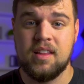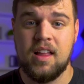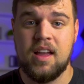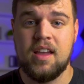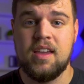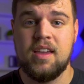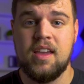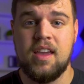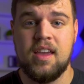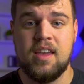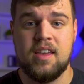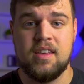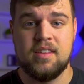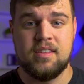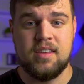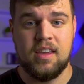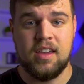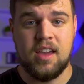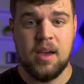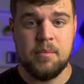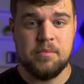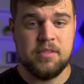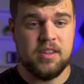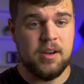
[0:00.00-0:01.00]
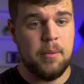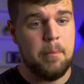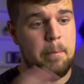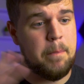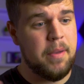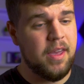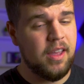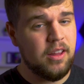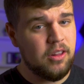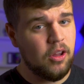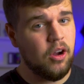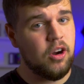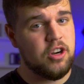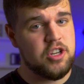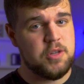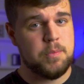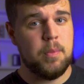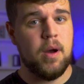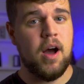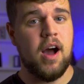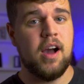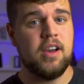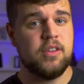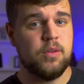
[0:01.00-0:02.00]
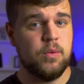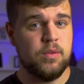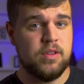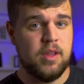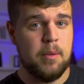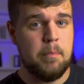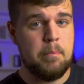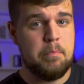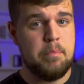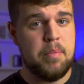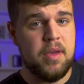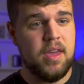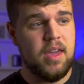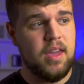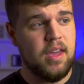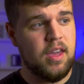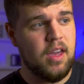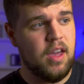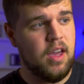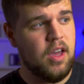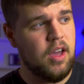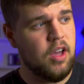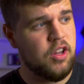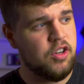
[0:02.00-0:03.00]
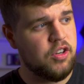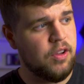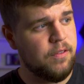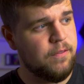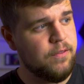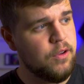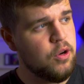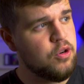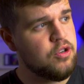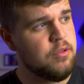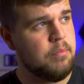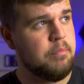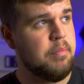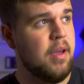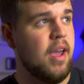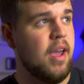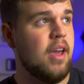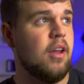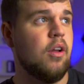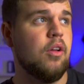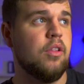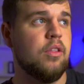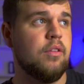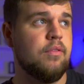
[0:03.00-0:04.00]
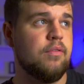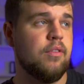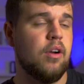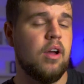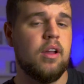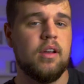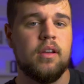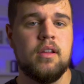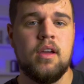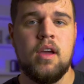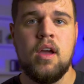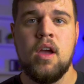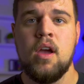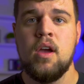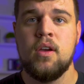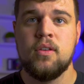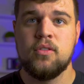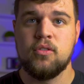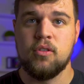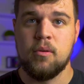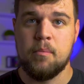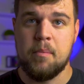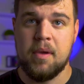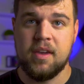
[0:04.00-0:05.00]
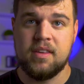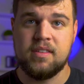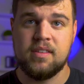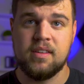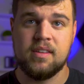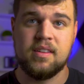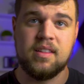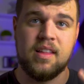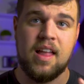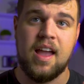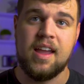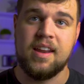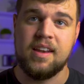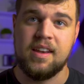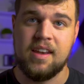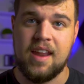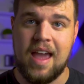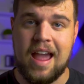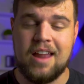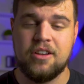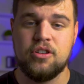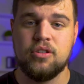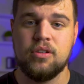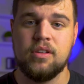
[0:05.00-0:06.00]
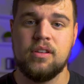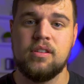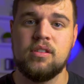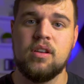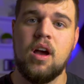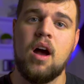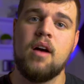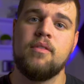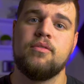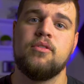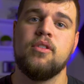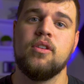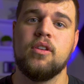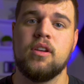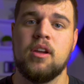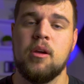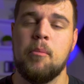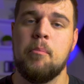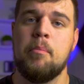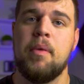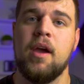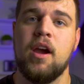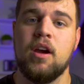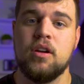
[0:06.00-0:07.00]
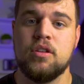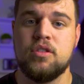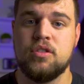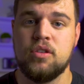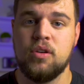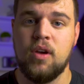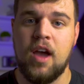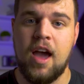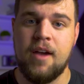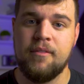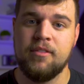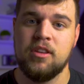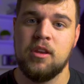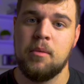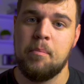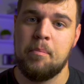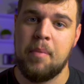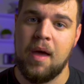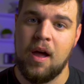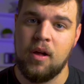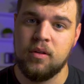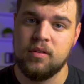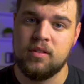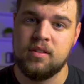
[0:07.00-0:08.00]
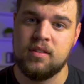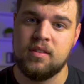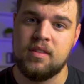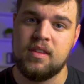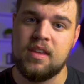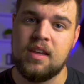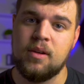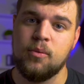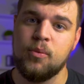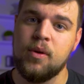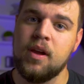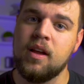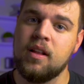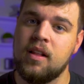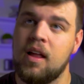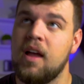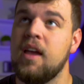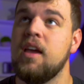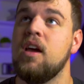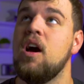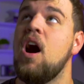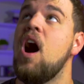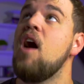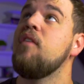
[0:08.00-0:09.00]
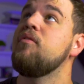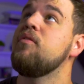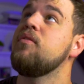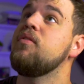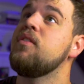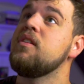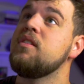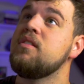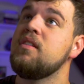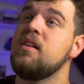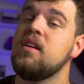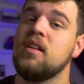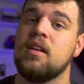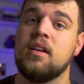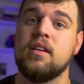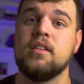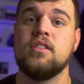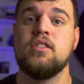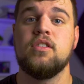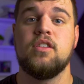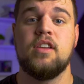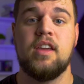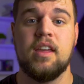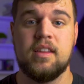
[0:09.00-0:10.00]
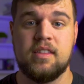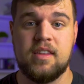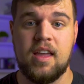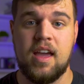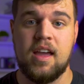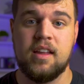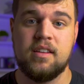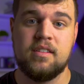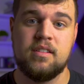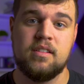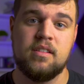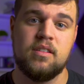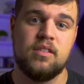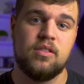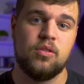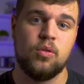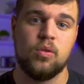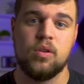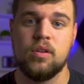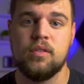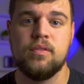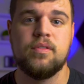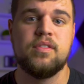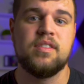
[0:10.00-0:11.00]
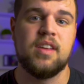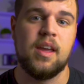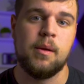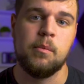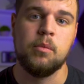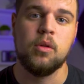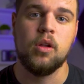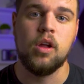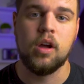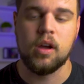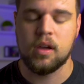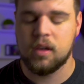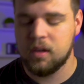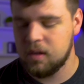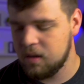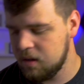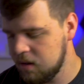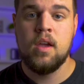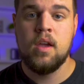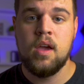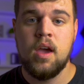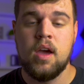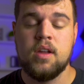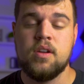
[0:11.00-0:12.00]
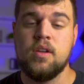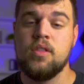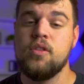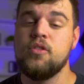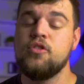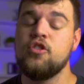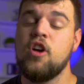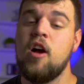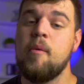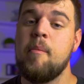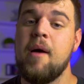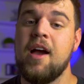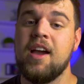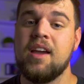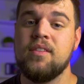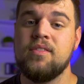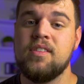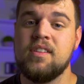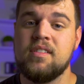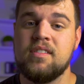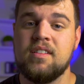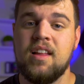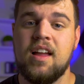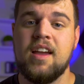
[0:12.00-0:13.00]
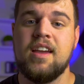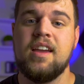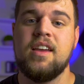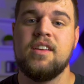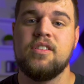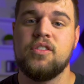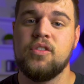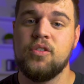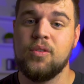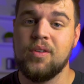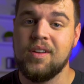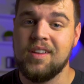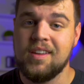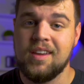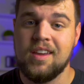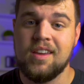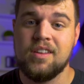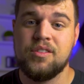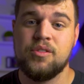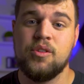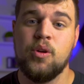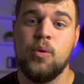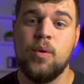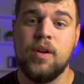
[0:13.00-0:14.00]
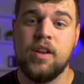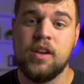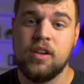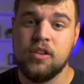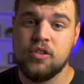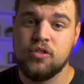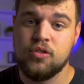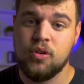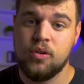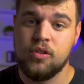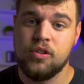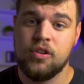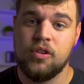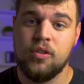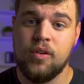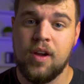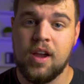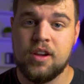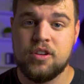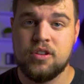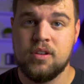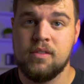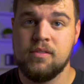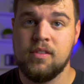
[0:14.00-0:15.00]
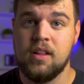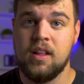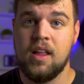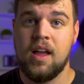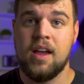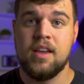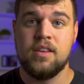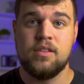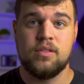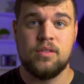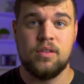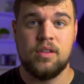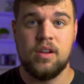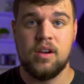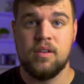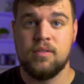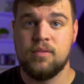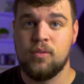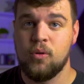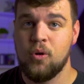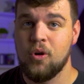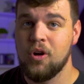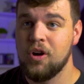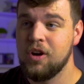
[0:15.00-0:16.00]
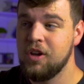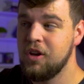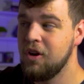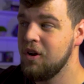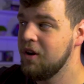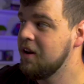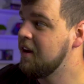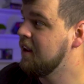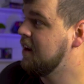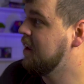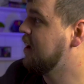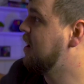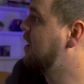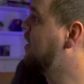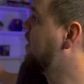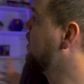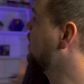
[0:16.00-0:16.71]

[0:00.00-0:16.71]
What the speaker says: light is it comes in a big large box with a big diffusion panel in the front, so it makes this light naturally softer compared to having to bounce the ring light off of the ceiling to get that sort of same look. Another drawback of this light is there really is no way to control the direction of the light, so therefore you're getting a